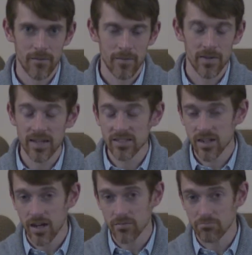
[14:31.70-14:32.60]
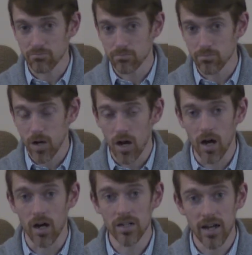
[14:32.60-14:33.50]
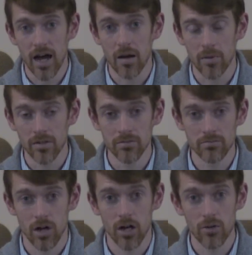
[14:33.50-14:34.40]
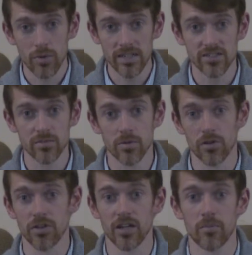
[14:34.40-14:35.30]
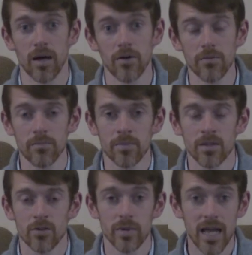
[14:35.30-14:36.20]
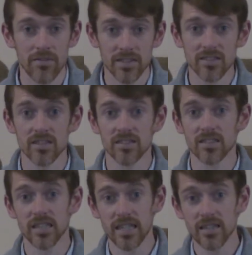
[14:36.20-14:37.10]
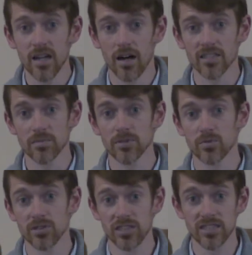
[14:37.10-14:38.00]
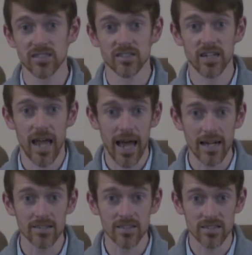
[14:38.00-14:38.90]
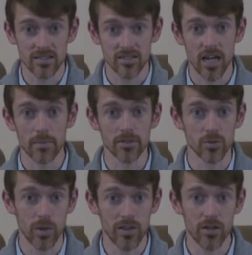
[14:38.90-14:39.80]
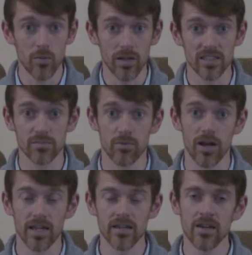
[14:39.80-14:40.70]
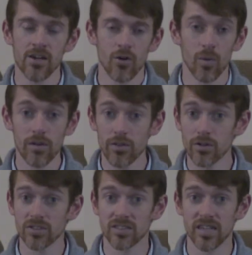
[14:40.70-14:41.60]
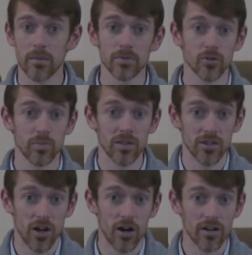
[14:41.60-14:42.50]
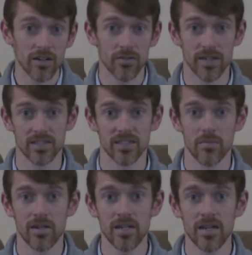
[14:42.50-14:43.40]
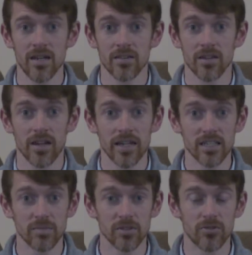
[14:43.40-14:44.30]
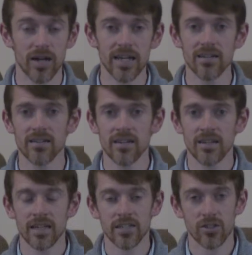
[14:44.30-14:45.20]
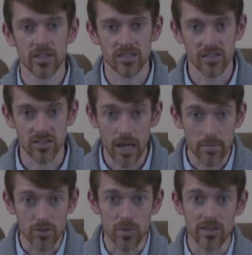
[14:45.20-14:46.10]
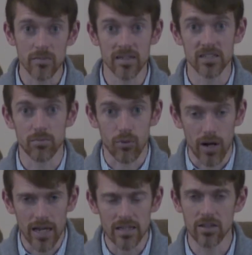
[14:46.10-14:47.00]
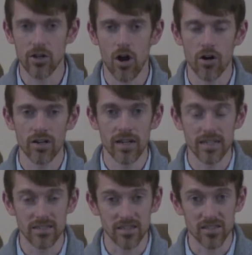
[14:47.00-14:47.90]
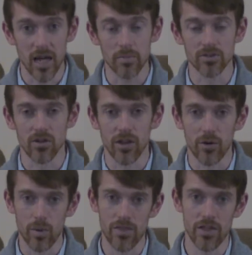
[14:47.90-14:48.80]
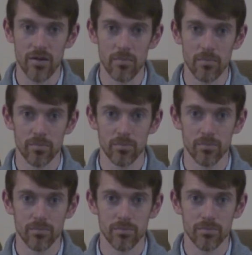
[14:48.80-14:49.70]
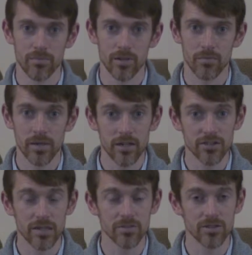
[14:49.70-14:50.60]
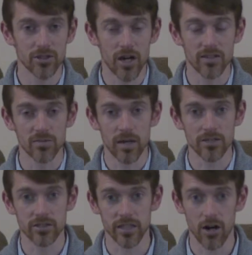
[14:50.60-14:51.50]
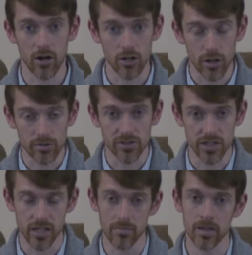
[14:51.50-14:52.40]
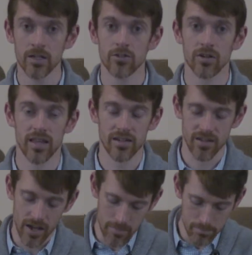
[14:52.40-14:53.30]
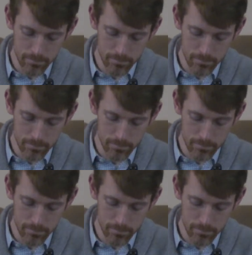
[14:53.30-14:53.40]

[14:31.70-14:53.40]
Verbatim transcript: And that's not uncommon, unreasonable to think about. We have instances in the Gospels where Jesus has his disciples with him while he's praying. One of those examples would be the Garden of Gethsemane, the night he's betrayed. He took his disciples with him, and he's praying in the garden, and his disciples are there with him. Peter, James, and John, especially, are close to him during that time.